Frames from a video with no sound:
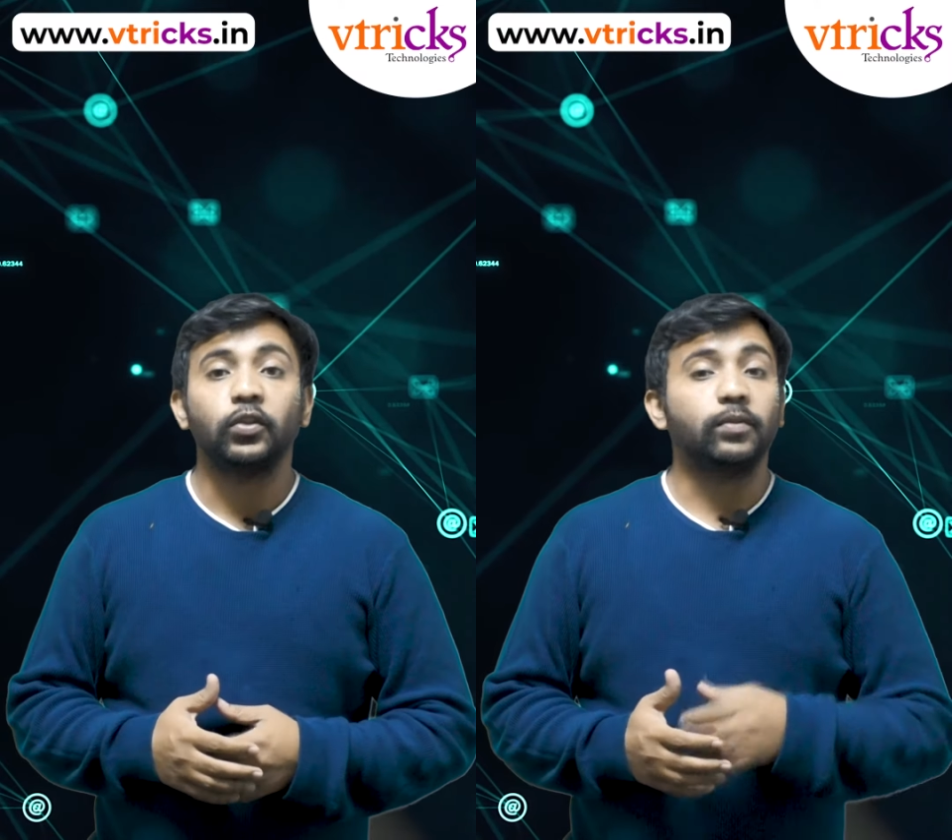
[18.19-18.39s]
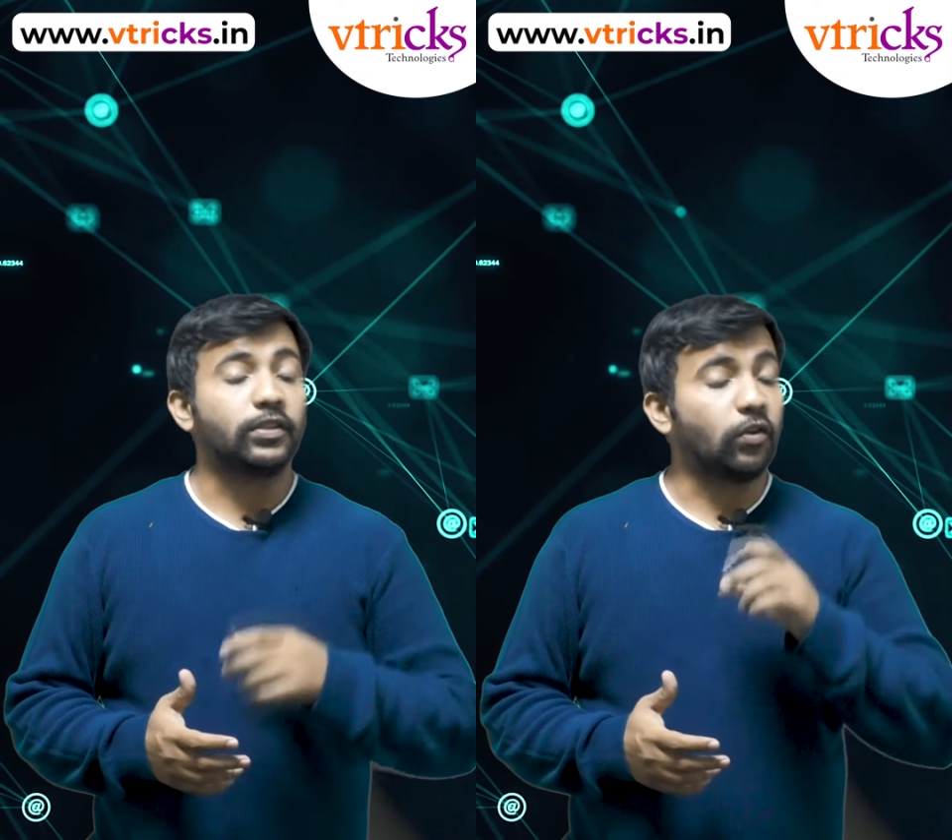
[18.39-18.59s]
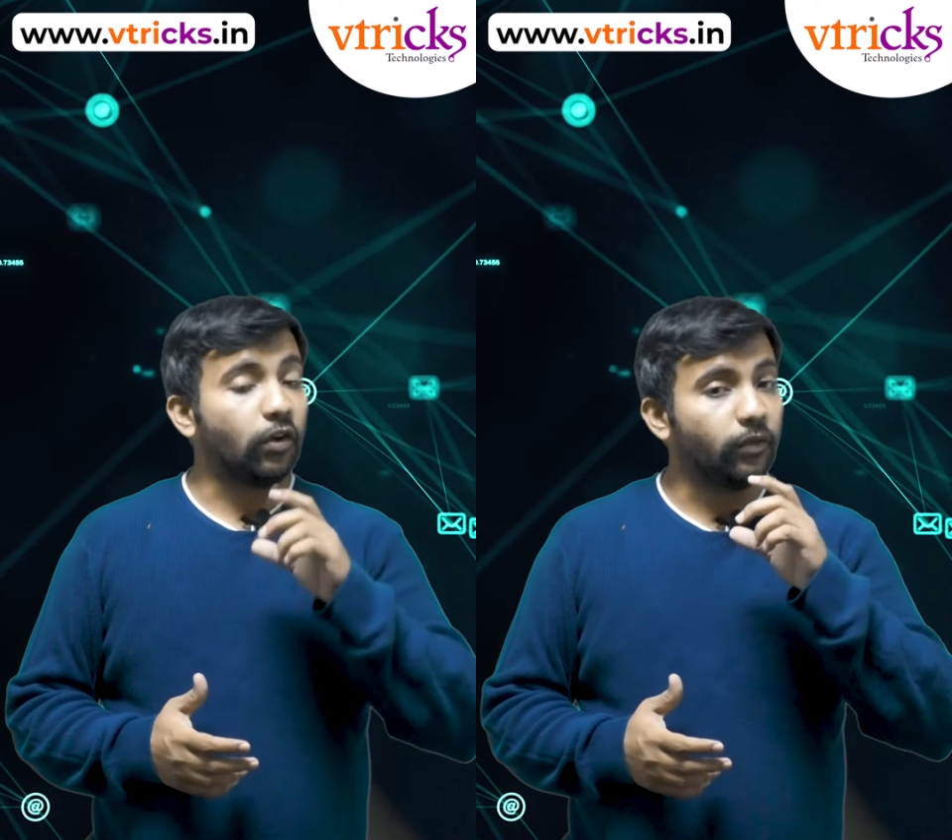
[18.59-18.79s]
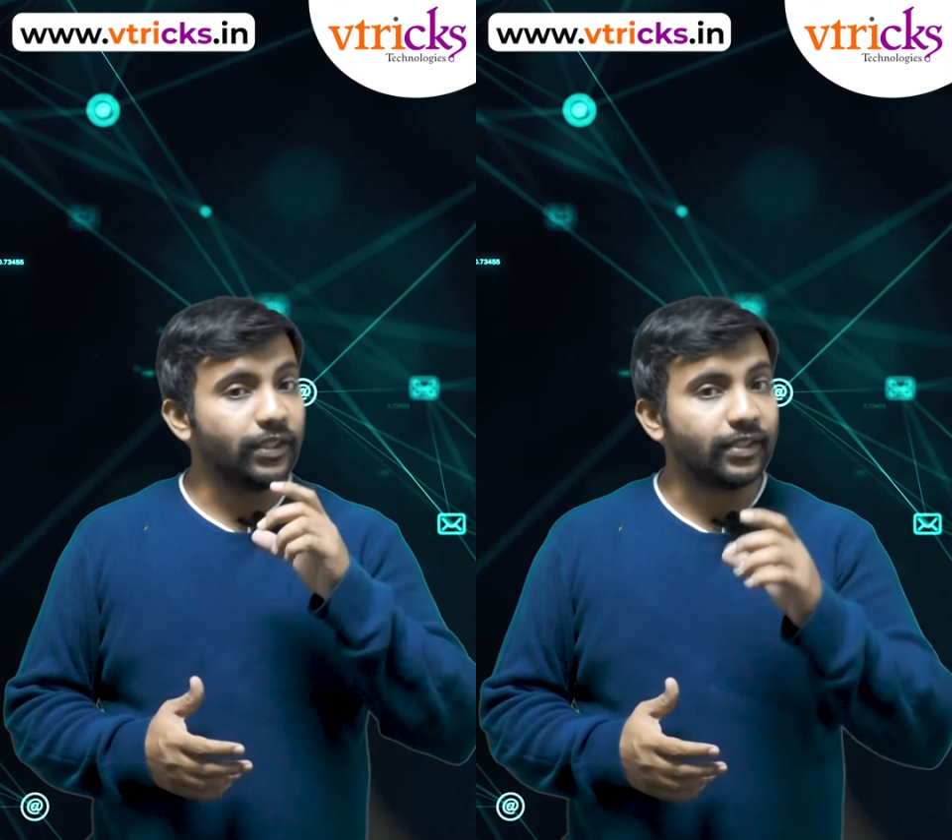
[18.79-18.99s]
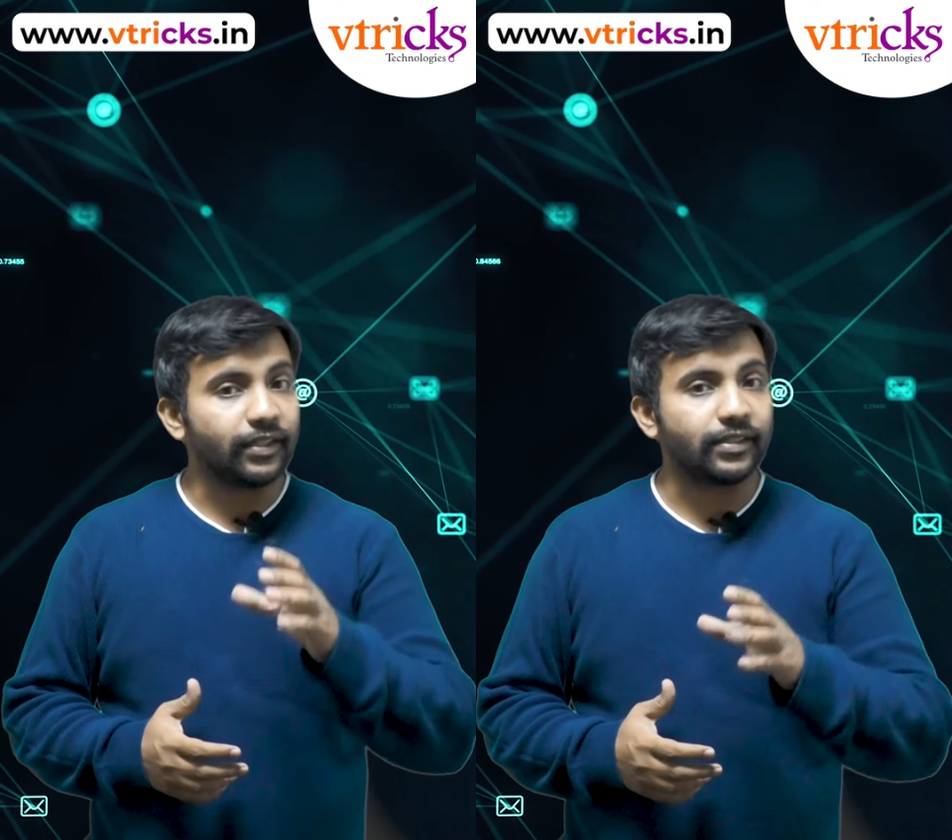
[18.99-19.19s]
You must
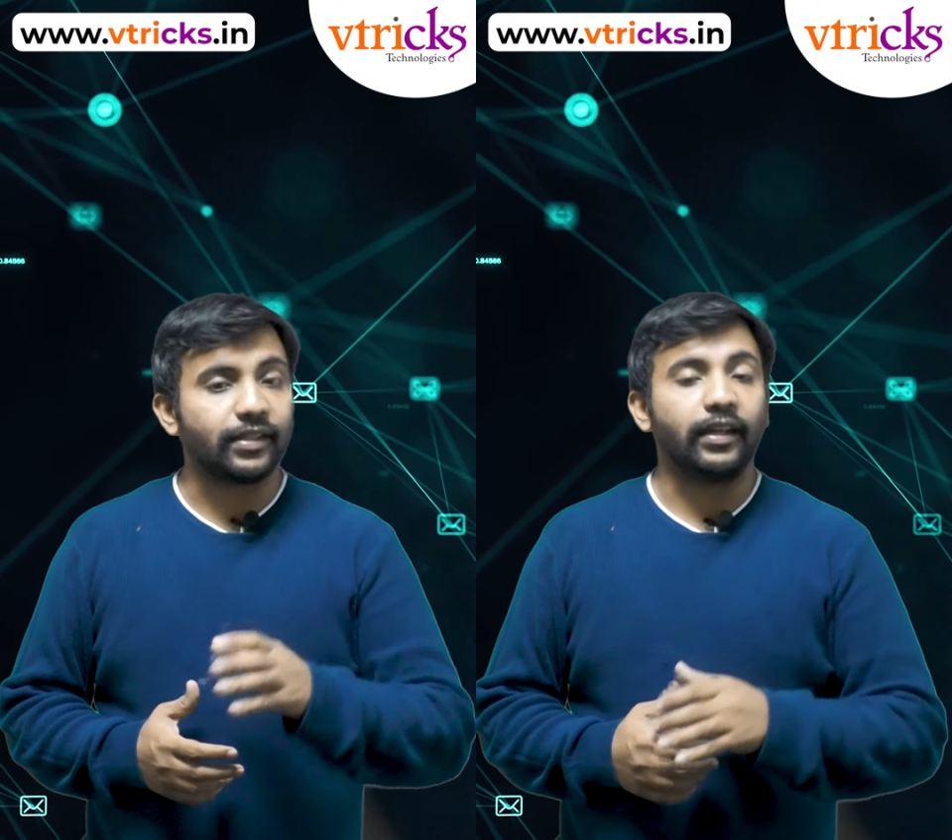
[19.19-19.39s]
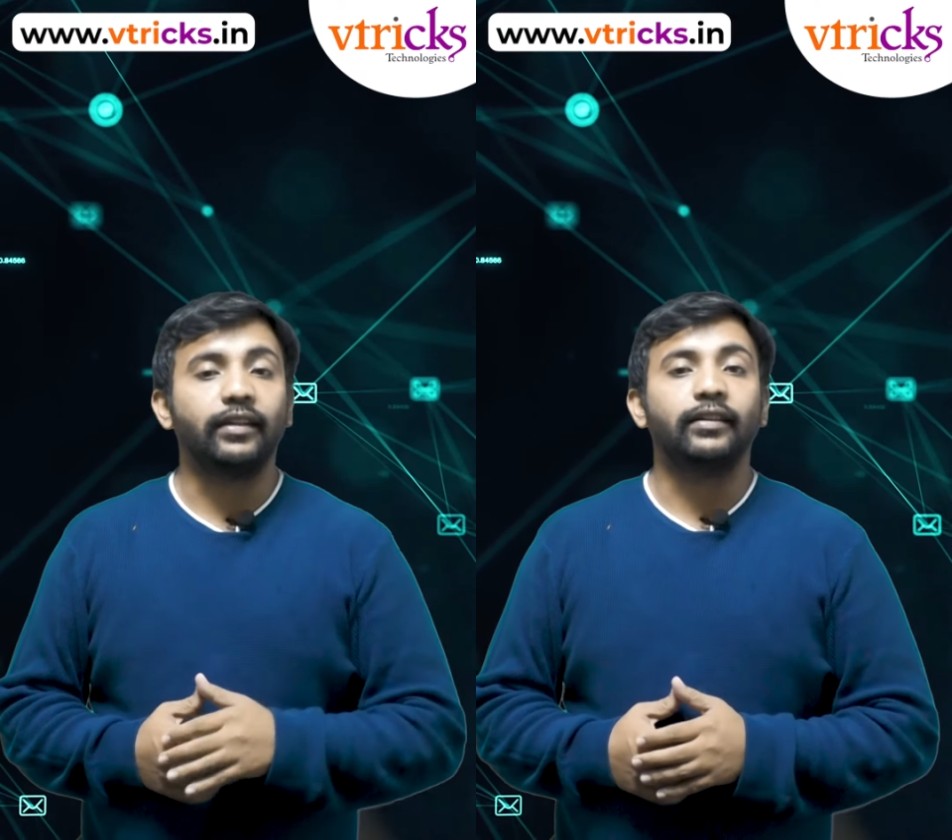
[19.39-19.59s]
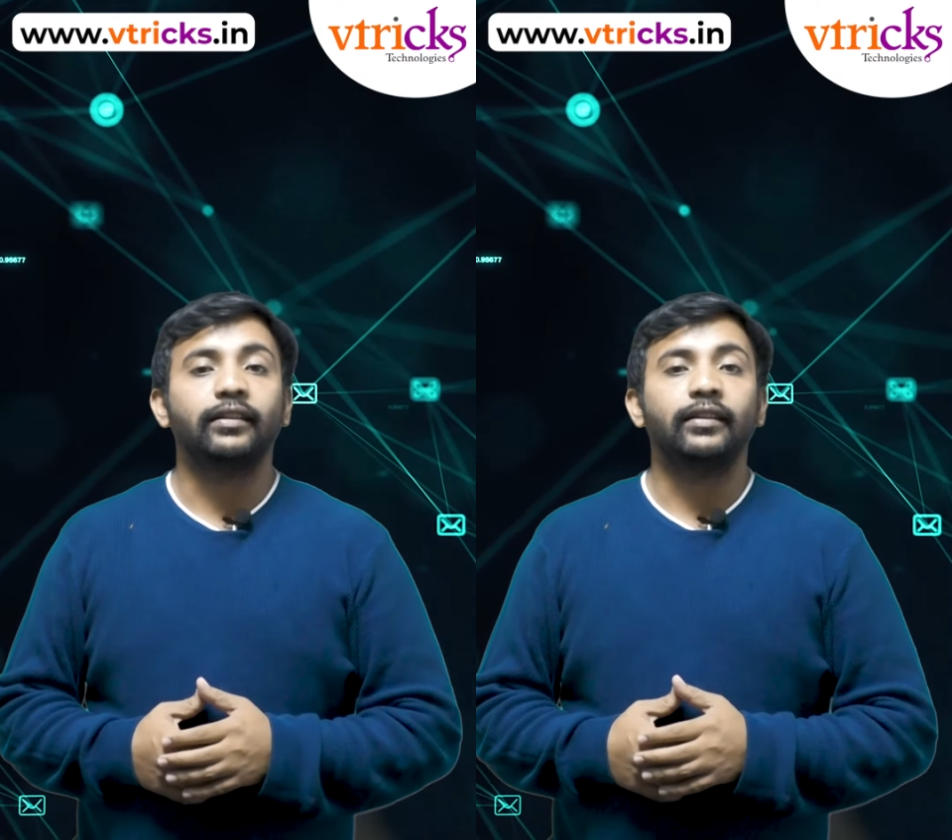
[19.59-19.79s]
always understand,